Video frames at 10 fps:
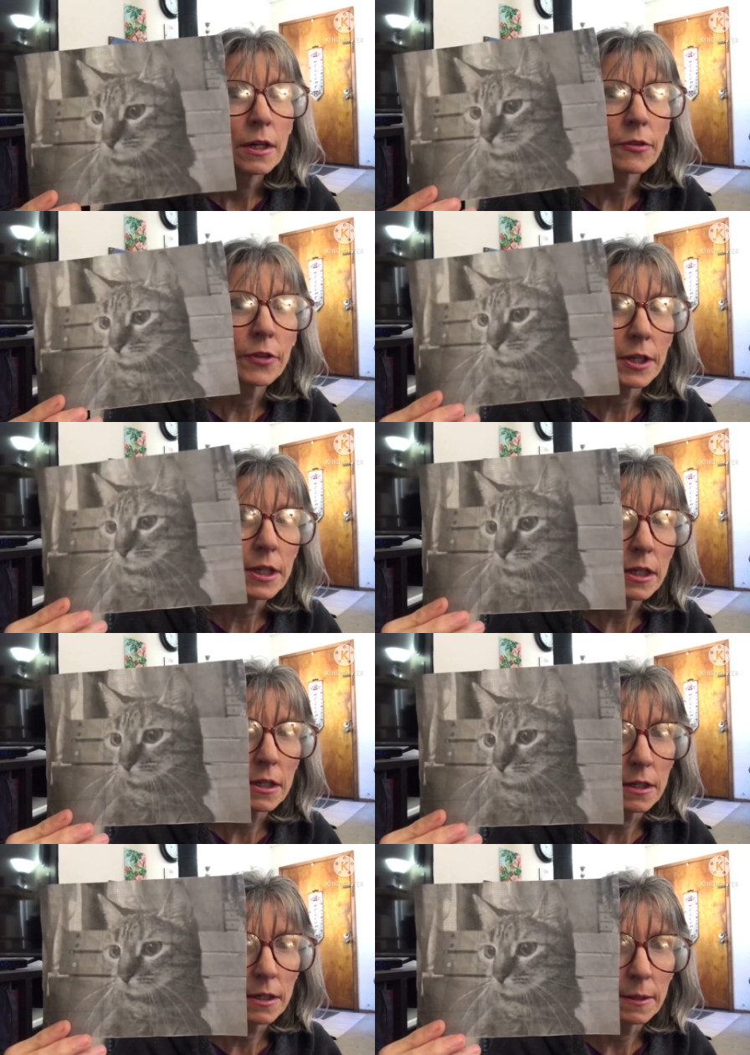that
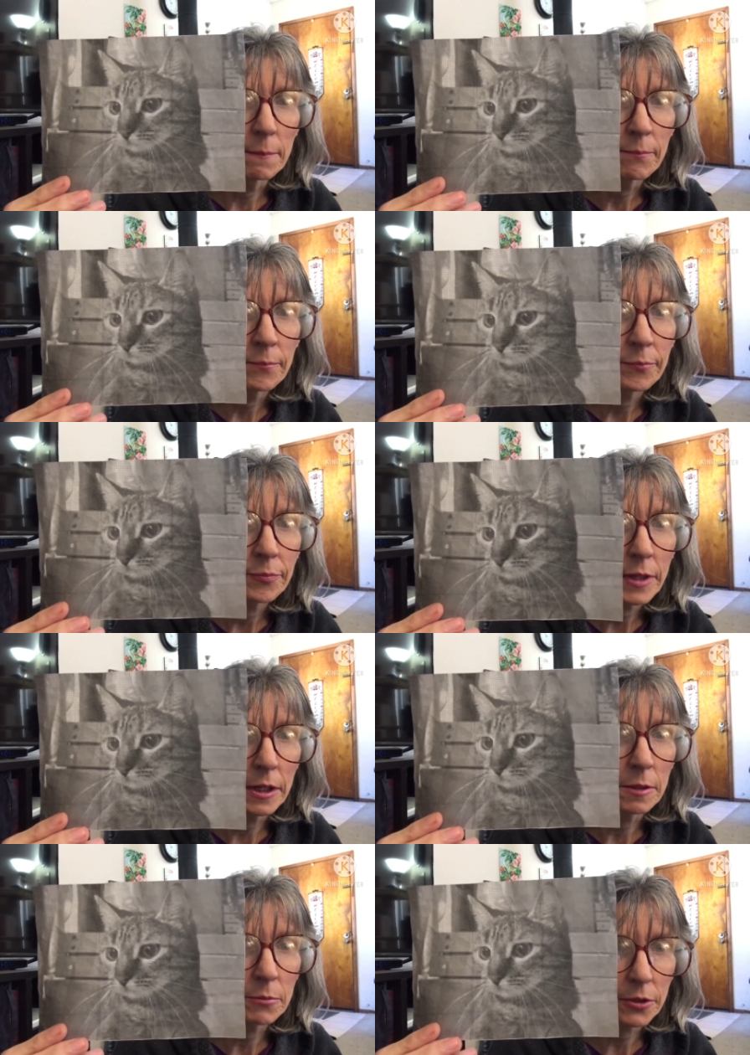he
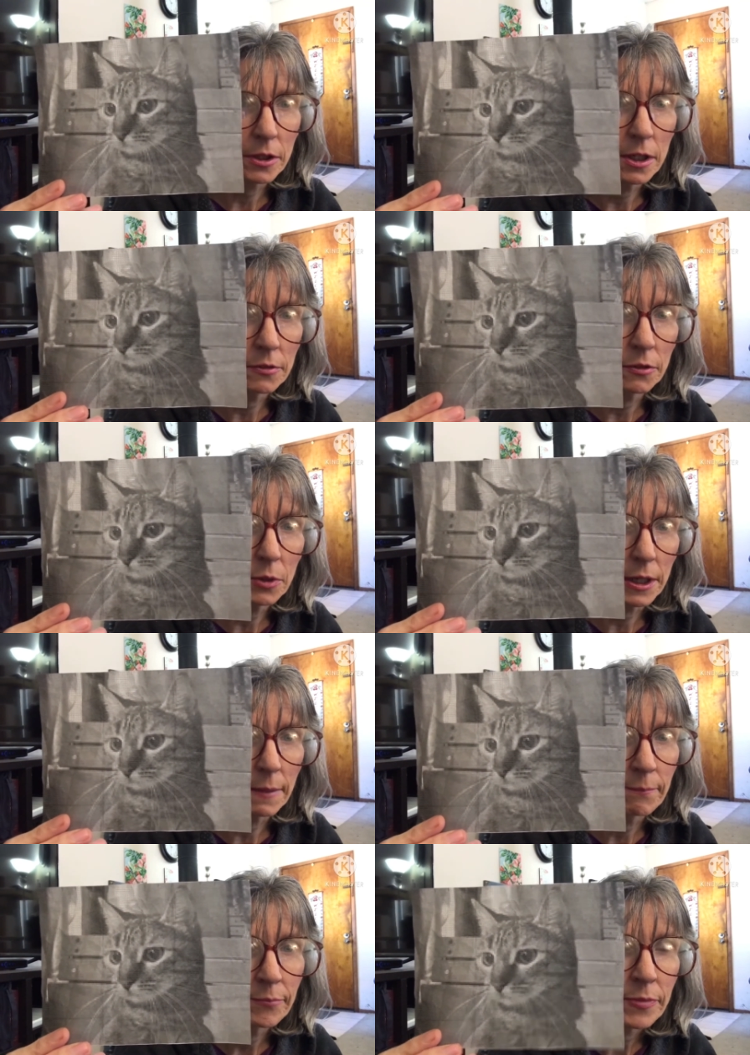helps along the way.
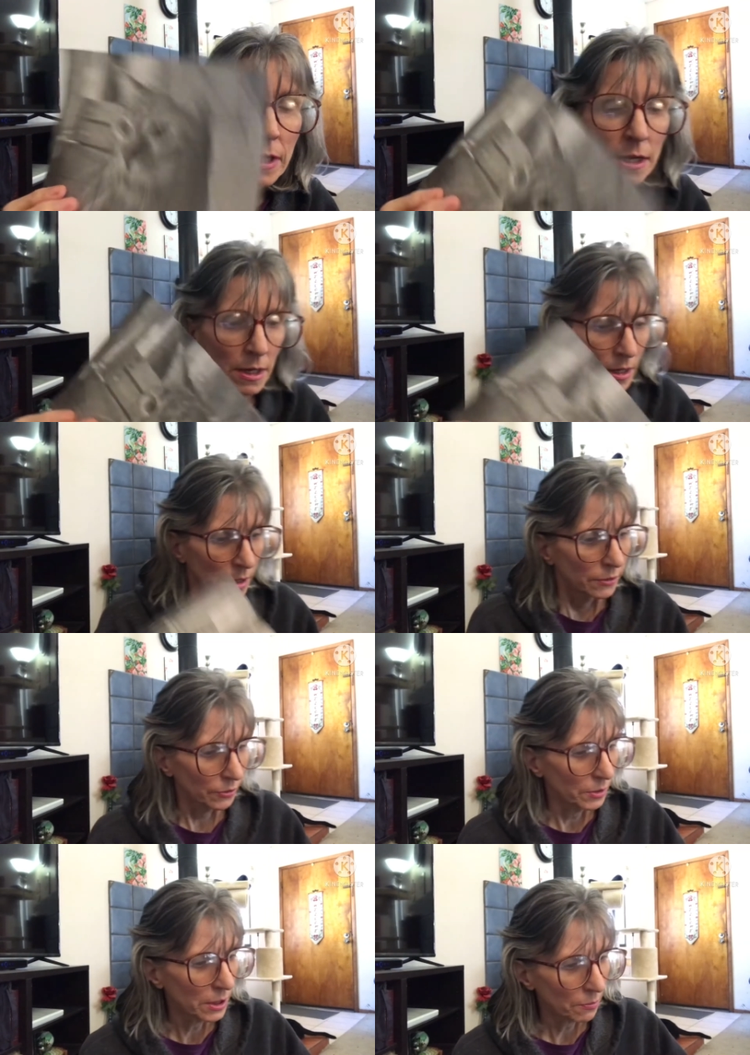So
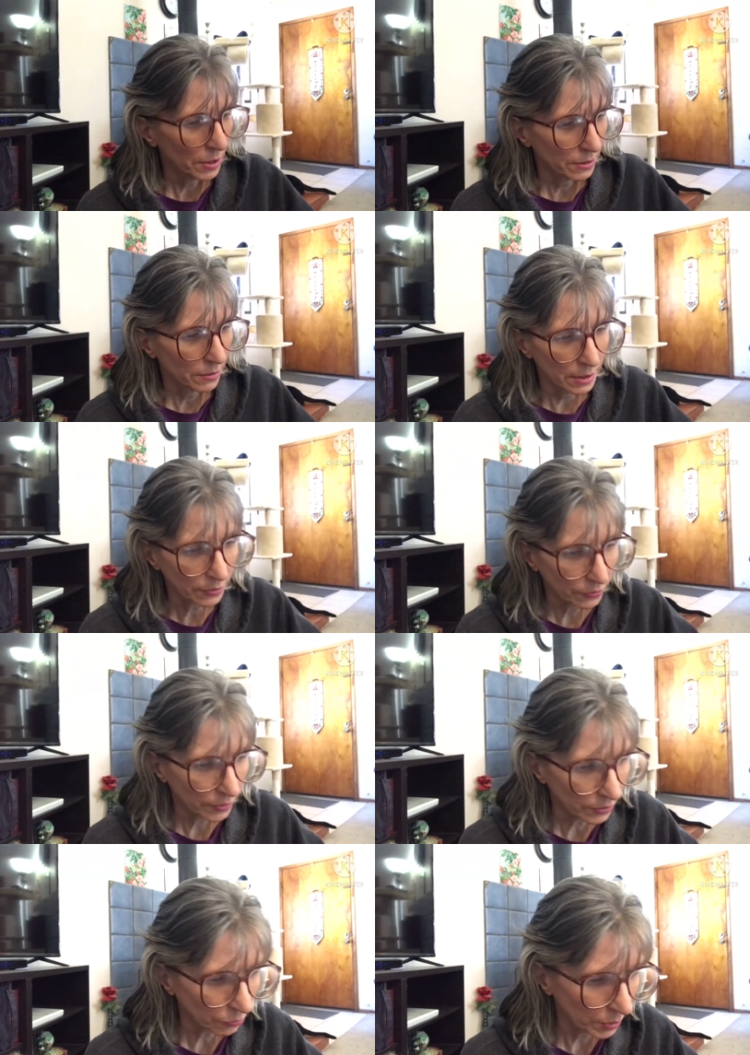anyway, this
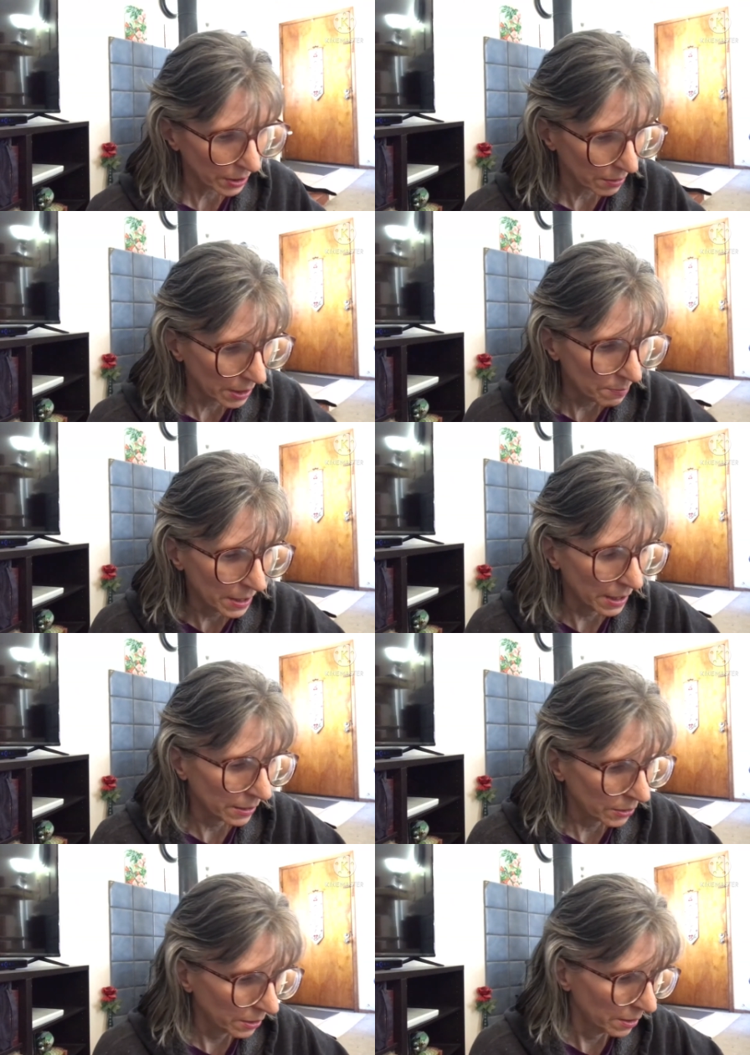is where I'm at